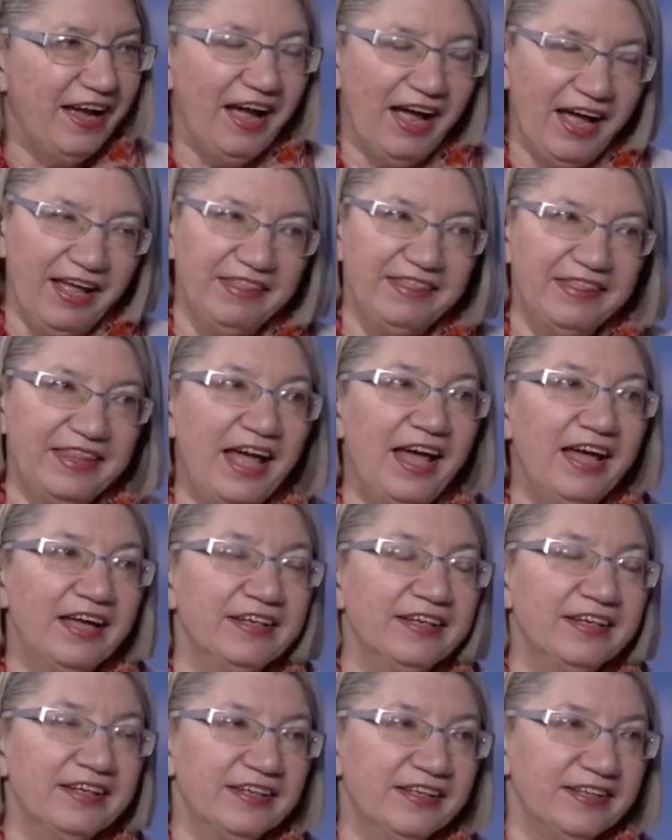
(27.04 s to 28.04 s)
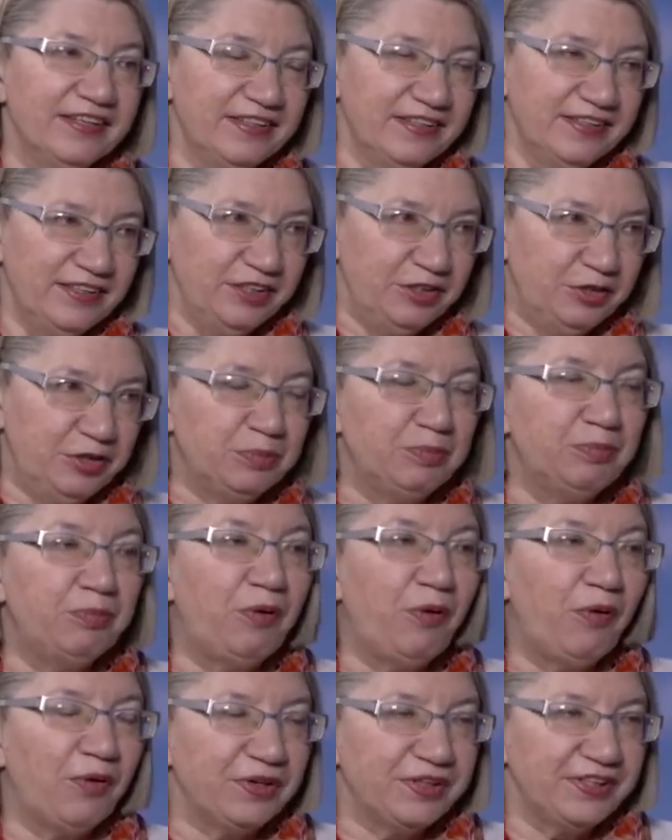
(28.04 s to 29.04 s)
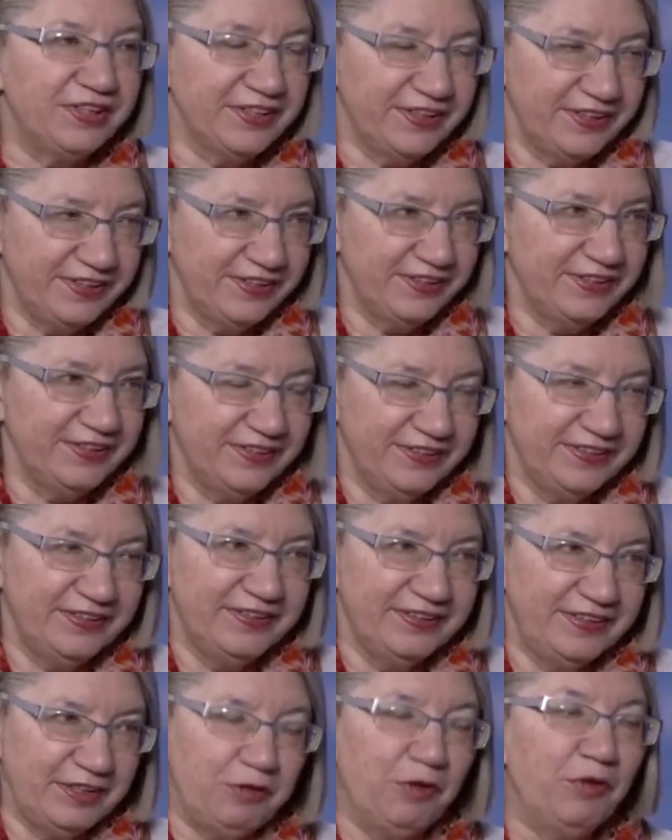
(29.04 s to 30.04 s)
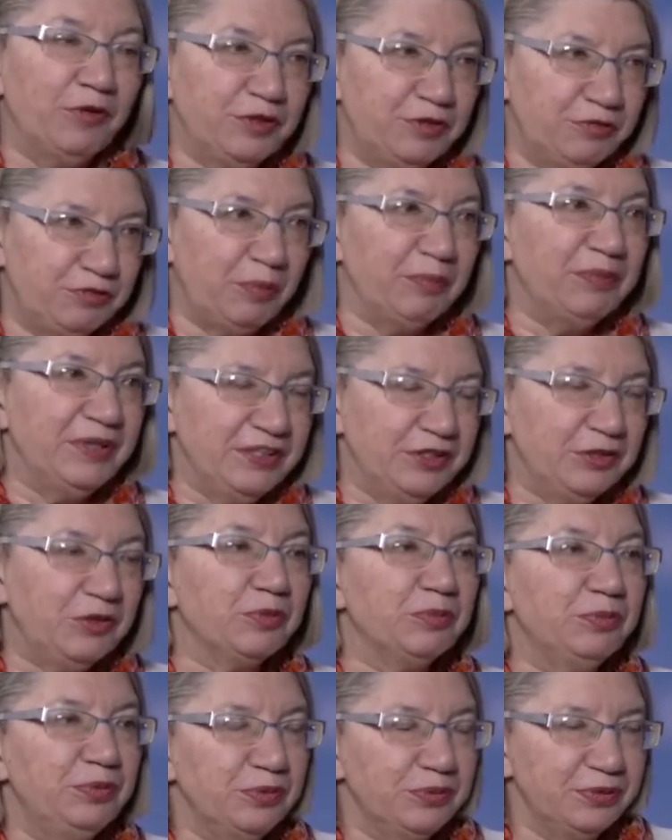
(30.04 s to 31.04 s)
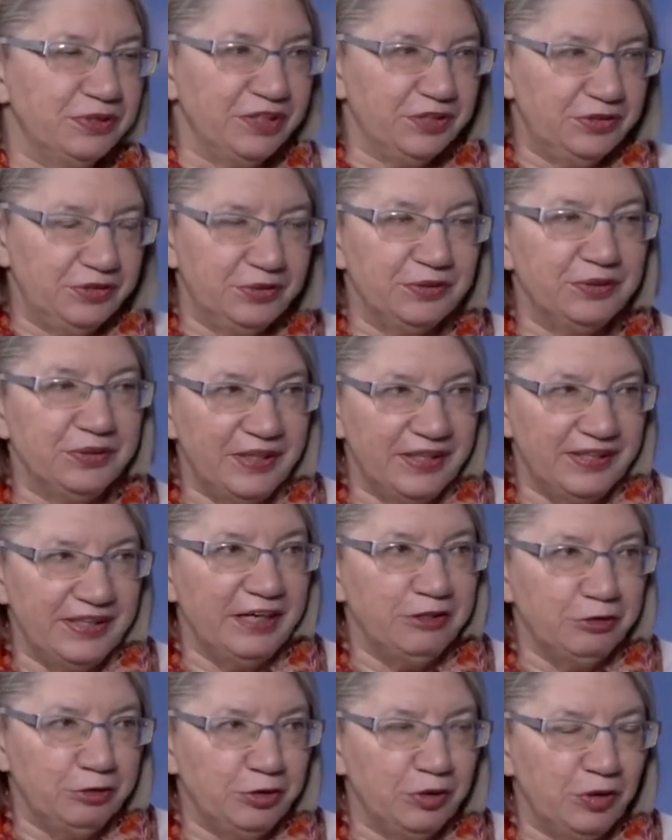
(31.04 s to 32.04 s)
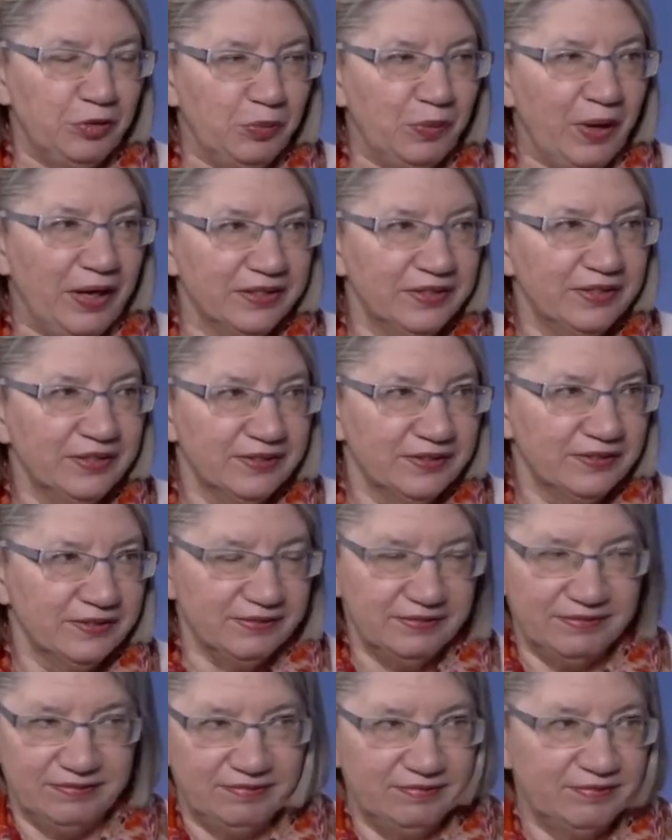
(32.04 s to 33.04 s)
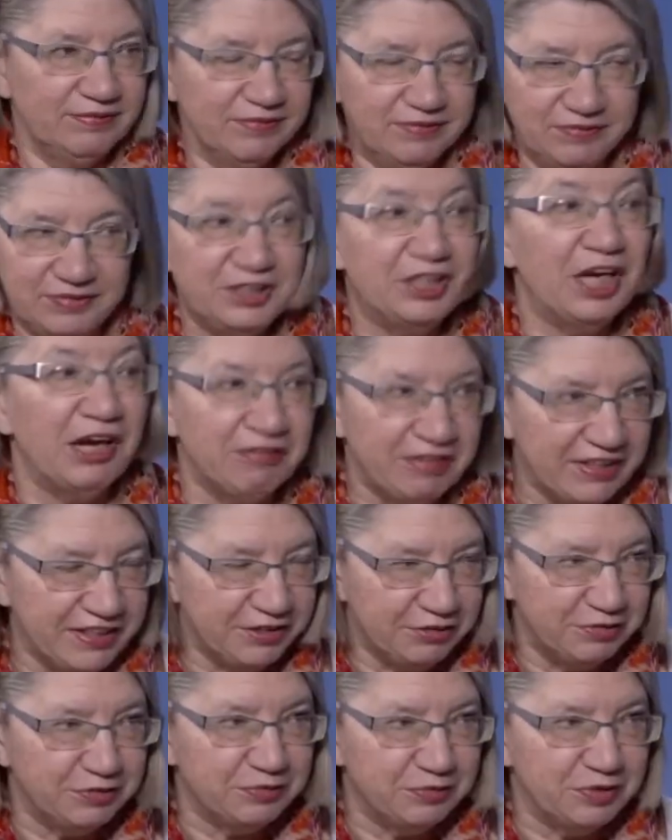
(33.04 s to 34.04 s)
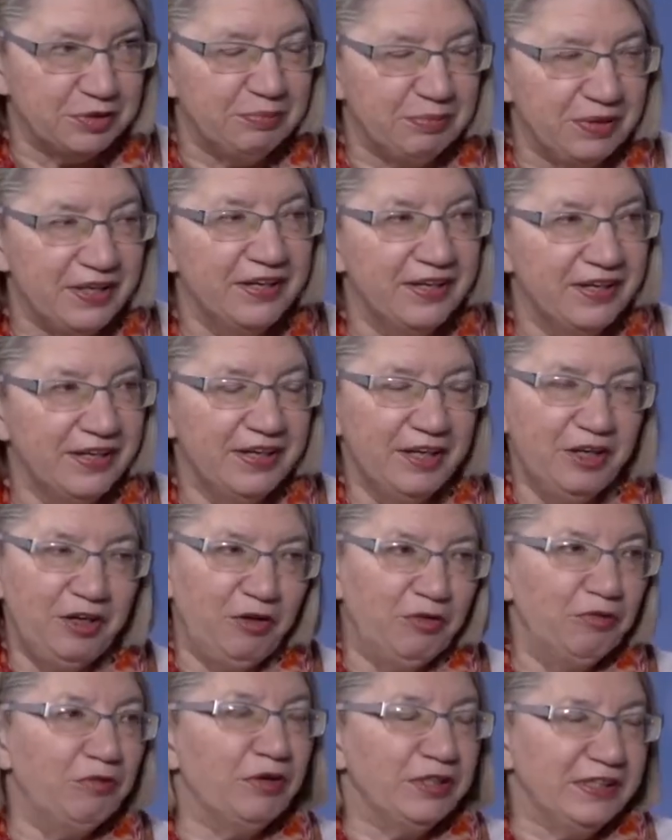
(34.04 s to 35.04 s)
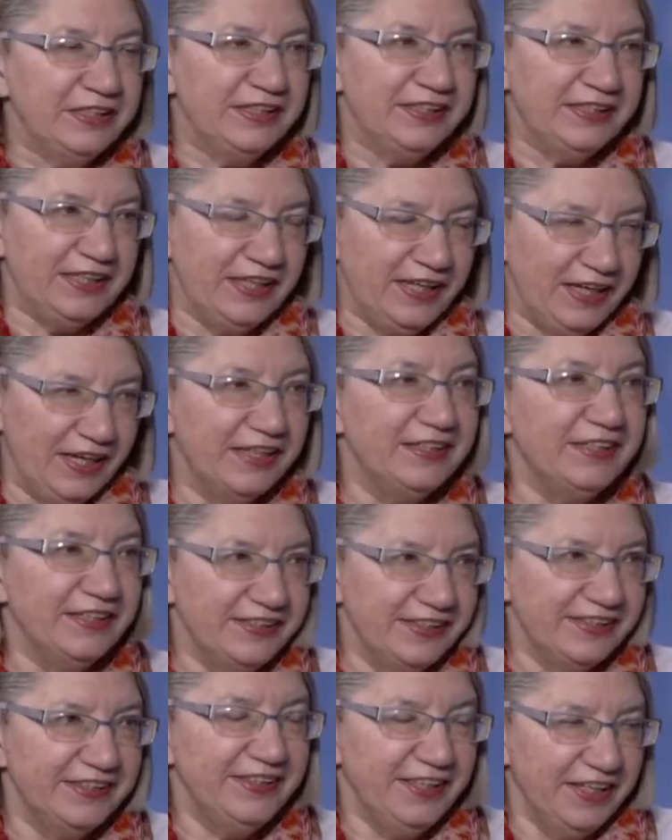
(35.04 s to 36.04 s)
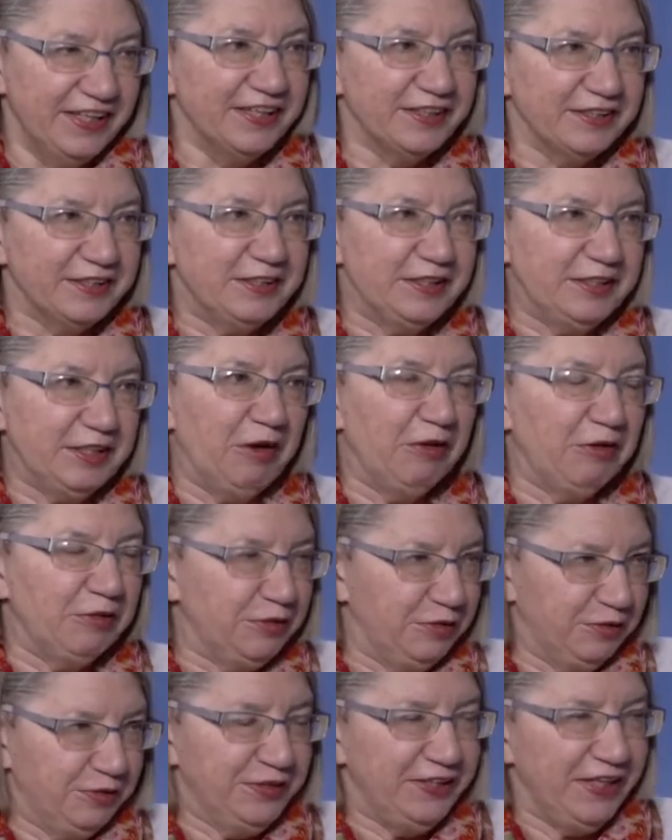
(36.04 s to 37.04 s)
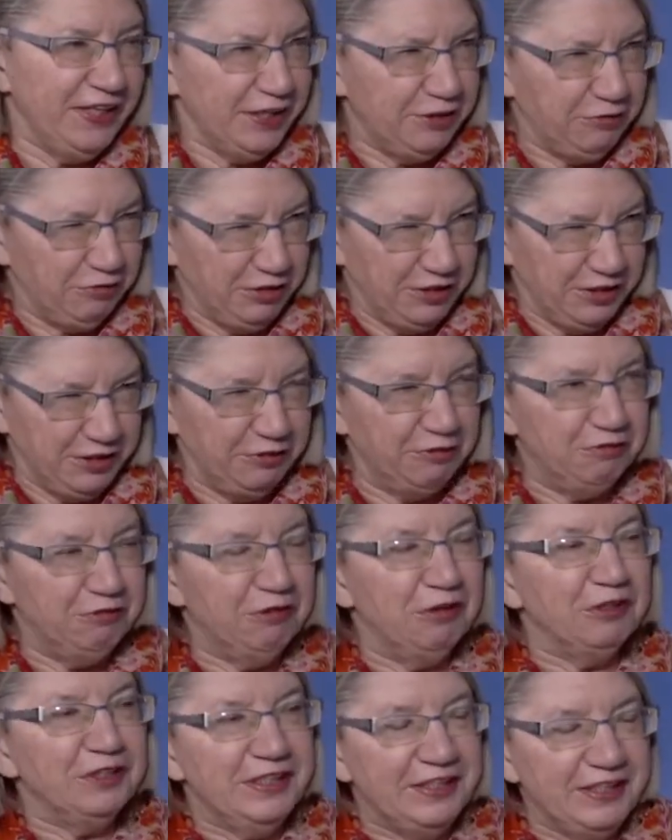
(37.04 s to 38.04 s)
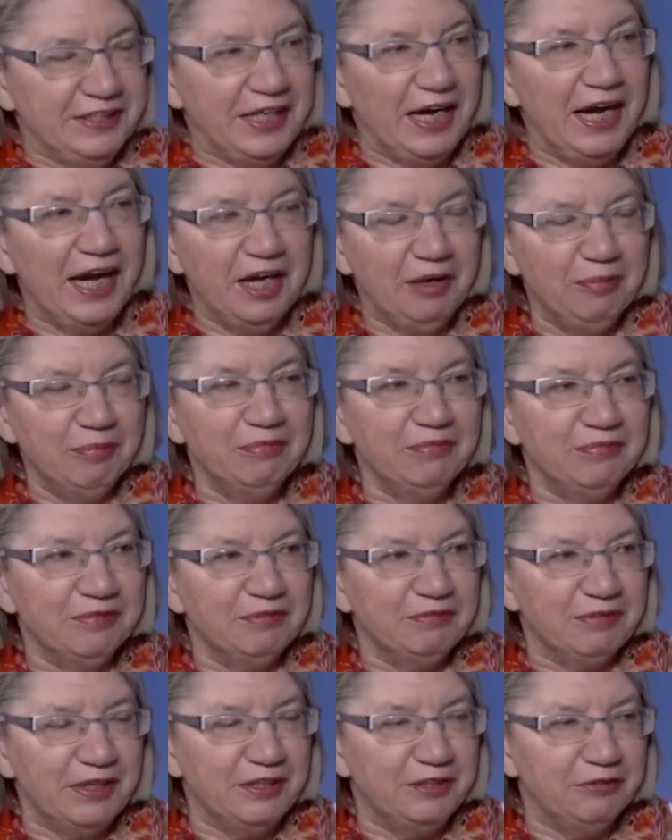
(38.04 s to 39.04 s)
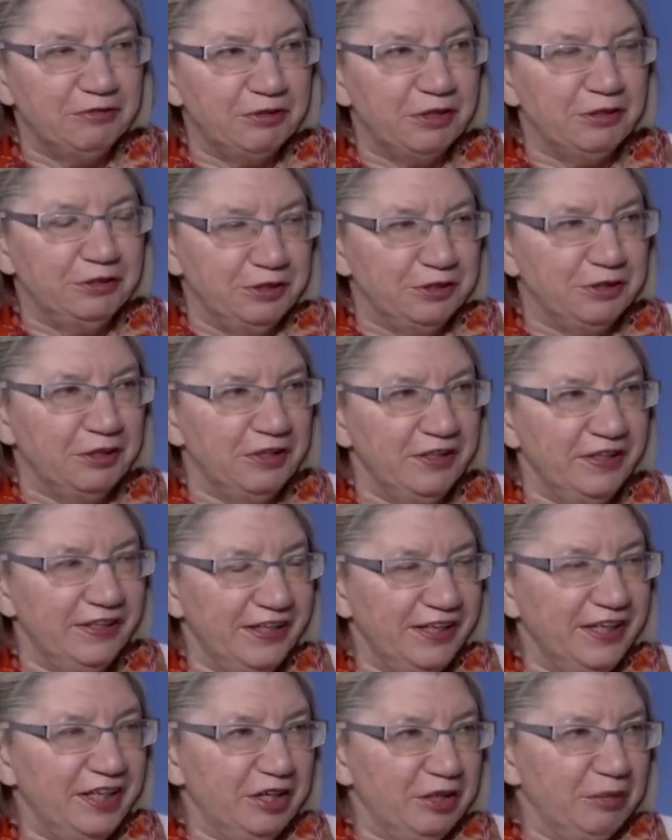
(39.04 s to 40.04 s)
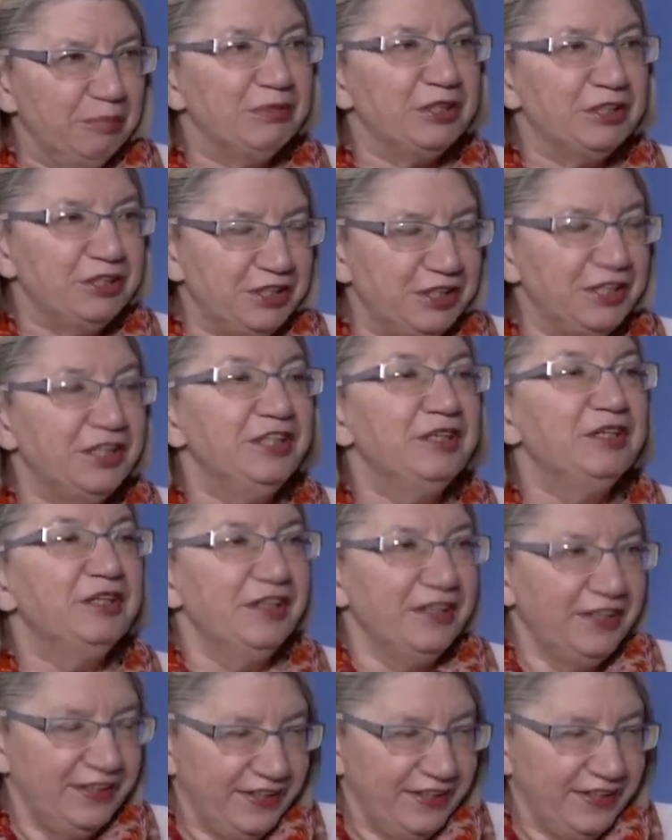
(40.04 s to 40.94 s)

and then to port the code from this computer to an actual one, whichever it would be, was an easy thing. So, do you think it was the first time when virtual machine